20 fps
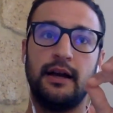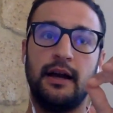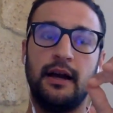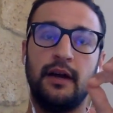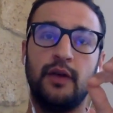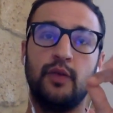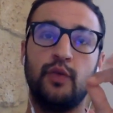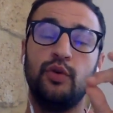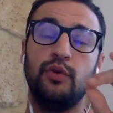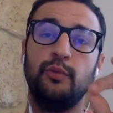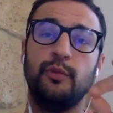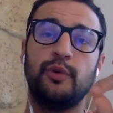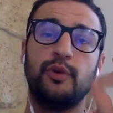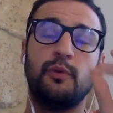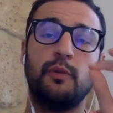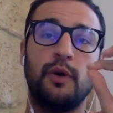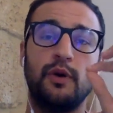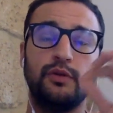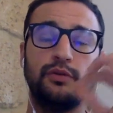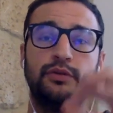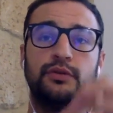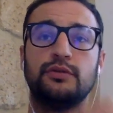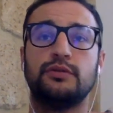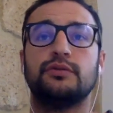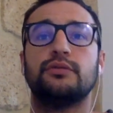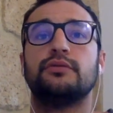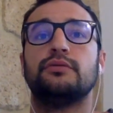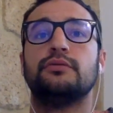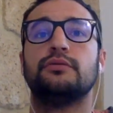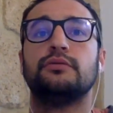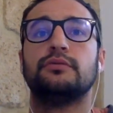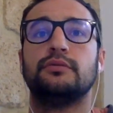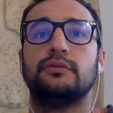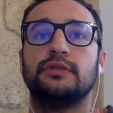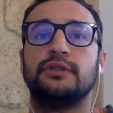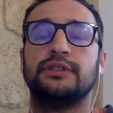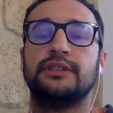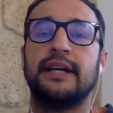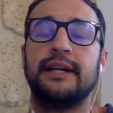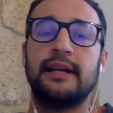I will promote
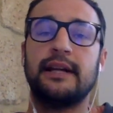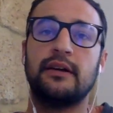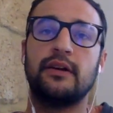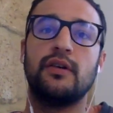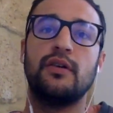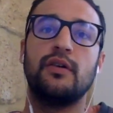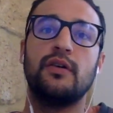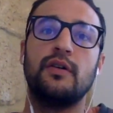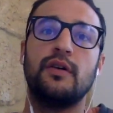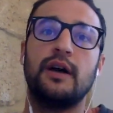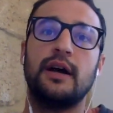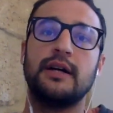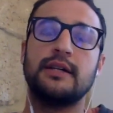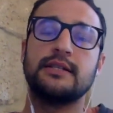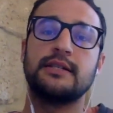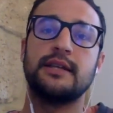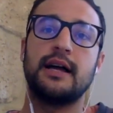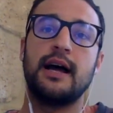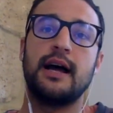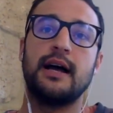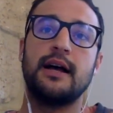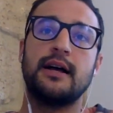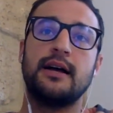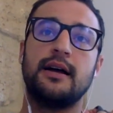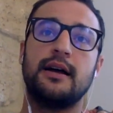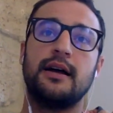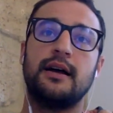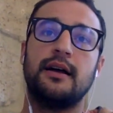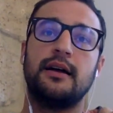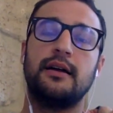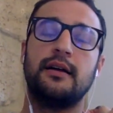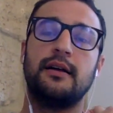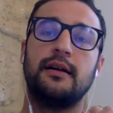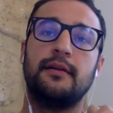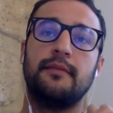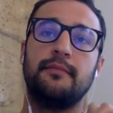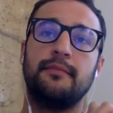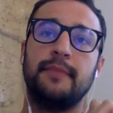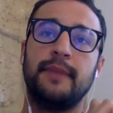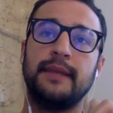Sananco as a
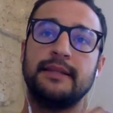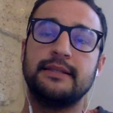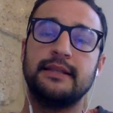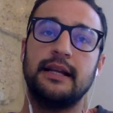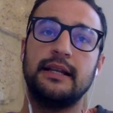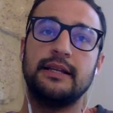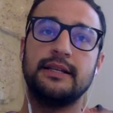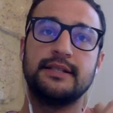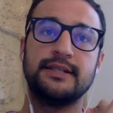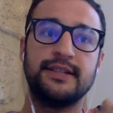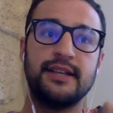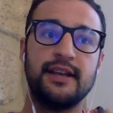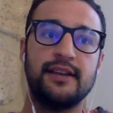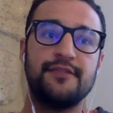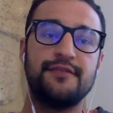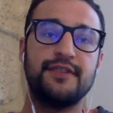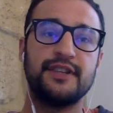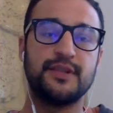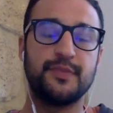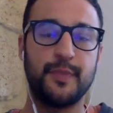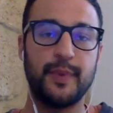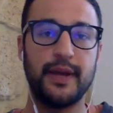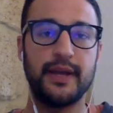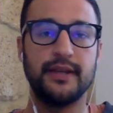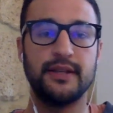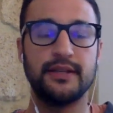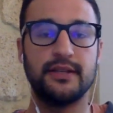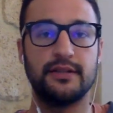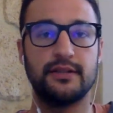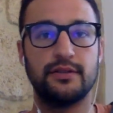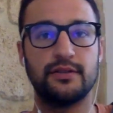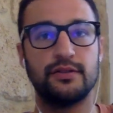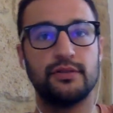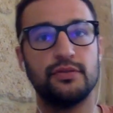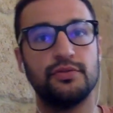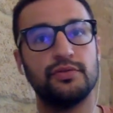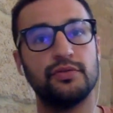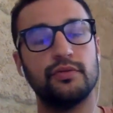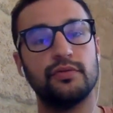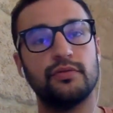mentally safe space
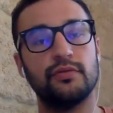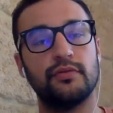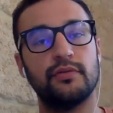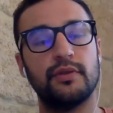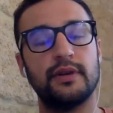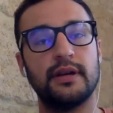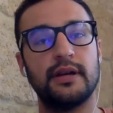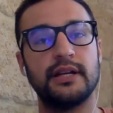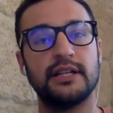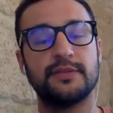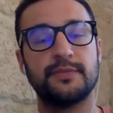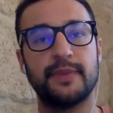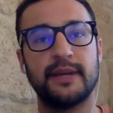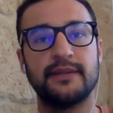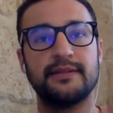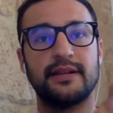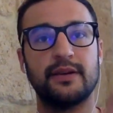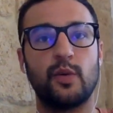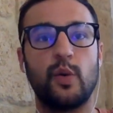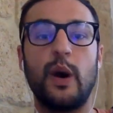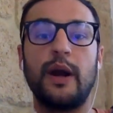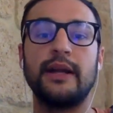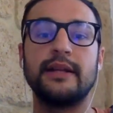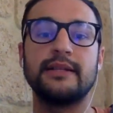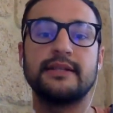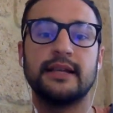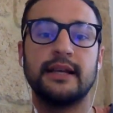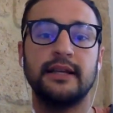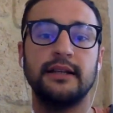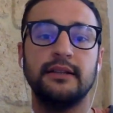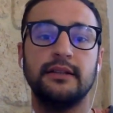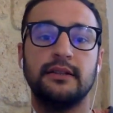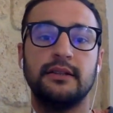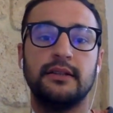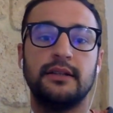to spend the quarantine